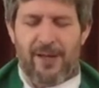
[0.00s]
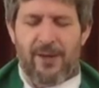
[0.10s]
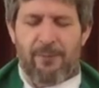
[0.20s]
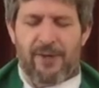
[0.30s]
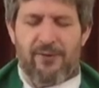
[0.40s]

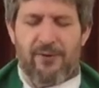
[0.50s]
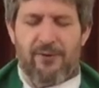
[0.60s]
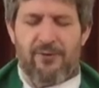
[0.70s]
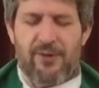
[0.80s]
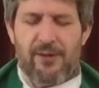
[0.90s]
We turn
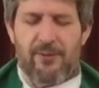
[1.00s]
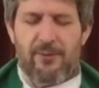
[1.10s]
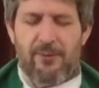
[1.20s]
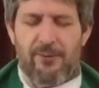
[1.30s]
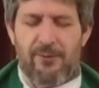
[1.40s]
to
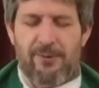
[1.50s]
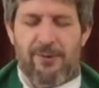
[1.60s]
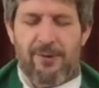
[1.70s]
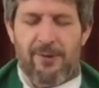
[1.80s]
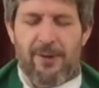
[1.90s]
you
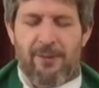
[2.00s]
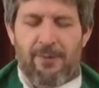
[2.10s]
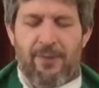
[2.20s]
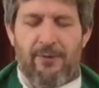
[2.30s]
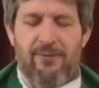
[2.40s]

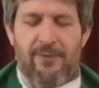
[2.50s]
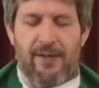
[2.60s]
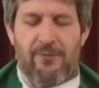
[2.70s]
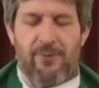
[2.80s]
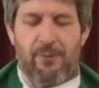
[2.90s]
with those
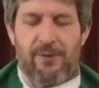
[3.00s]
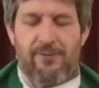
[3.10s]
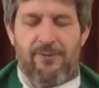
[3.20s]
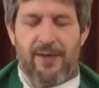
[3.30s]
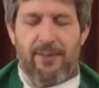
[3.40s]
things we want to
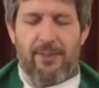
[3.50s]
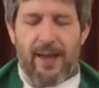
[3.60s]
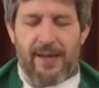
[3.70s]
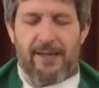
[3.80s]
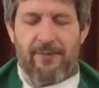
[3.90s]
say
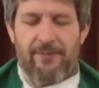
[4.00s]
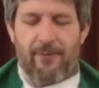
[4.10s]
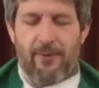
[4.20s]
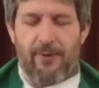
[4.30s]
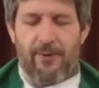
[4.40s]
thank you
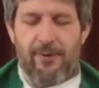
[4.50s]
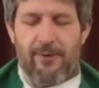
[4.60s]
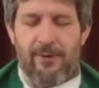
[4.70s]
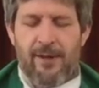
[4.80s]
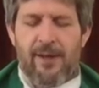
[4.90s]
for,
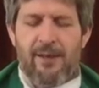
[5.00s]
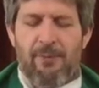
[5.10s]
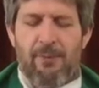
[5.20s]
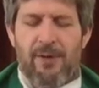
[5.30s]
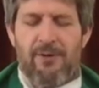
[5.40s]
that
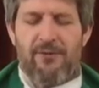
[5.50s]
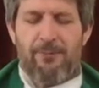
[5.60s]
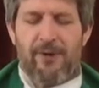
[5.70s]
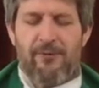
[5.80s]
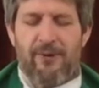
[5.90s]
we want to
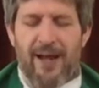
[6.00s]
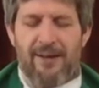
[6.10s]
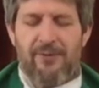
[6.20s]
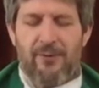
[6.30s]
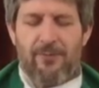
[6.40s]
express
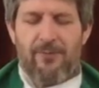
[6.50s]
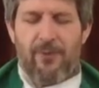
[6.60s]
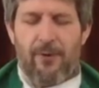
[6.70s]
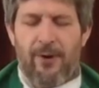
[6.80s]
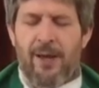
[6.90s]
gratitude
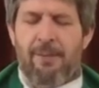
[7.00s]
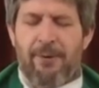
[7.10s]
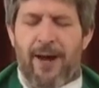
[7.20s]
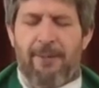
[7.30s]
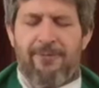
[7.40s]
for,
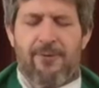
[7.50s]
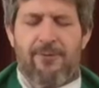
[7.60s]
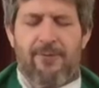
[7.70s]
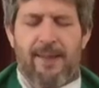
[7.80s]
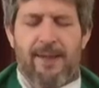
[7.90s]
perhaps those
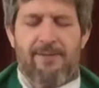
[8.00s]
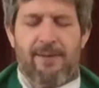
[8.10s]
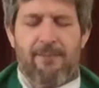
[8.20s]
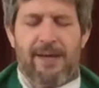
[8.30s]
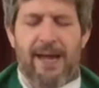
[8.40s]
things
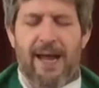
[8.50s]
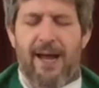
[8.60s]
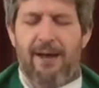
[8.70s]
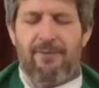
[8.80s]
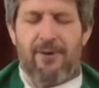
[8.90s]
that we
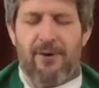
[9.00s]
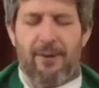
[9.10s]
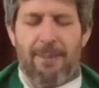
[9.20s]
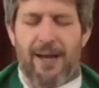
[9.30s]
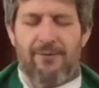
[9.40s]
have in our
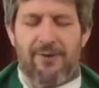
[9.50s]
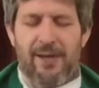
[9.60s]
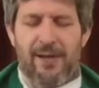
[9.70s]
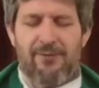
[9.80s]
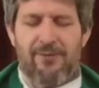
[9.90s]

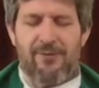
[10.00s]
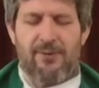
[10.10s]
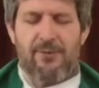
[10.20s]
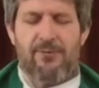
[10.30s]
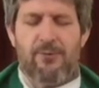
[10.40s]
imaginations,
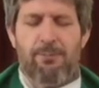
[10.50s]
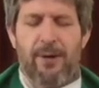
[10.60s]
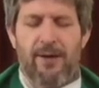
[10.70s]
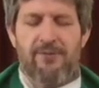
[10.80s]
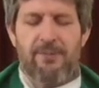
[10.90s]
those new
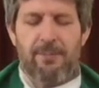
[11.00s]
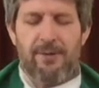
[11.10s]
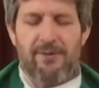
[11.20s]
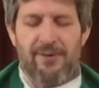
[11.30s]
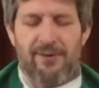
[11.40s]

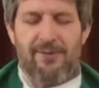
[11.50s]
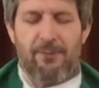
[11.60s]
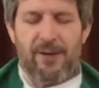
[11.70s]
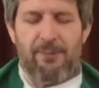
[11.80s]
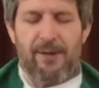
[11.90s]
possibilities that
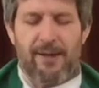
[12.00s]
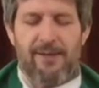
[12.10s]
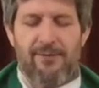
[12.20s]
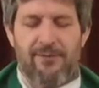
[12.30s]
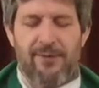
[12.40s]
we would like
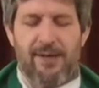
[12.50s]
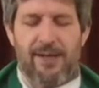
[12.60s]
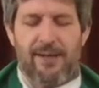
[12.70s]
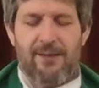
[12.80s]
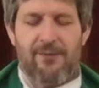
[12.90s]
to see
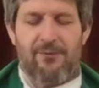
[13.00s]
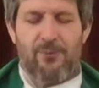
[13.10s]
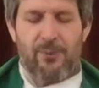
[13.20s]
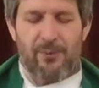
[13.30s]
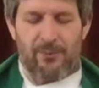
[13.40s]
in this
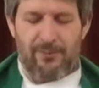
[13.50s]
world.